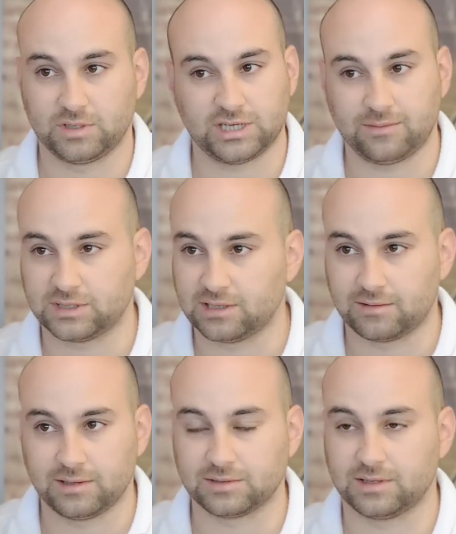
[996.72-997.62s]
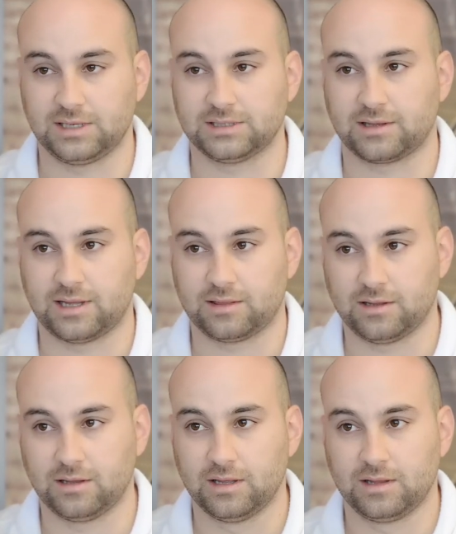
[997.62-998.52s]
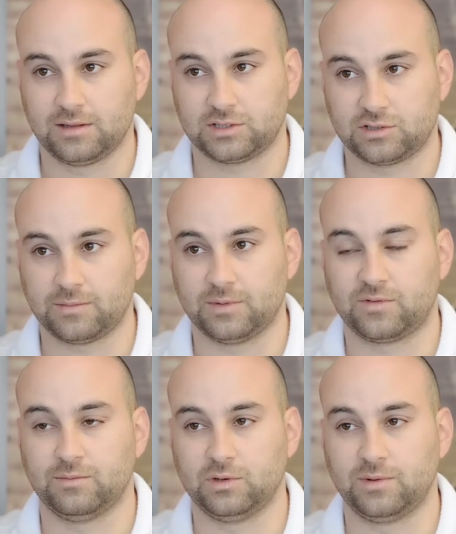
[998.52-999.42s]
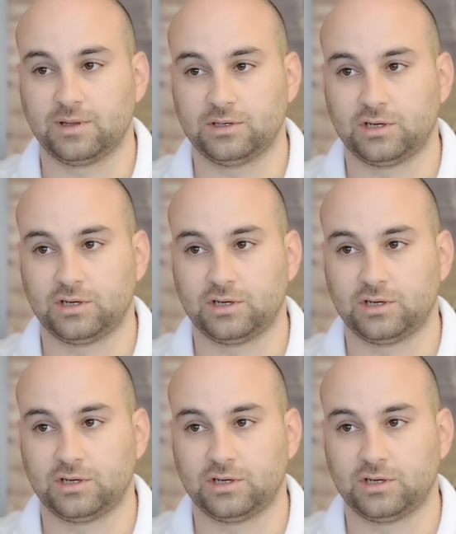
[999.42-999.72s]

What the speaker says: cheap materials and things like that stop them from doing the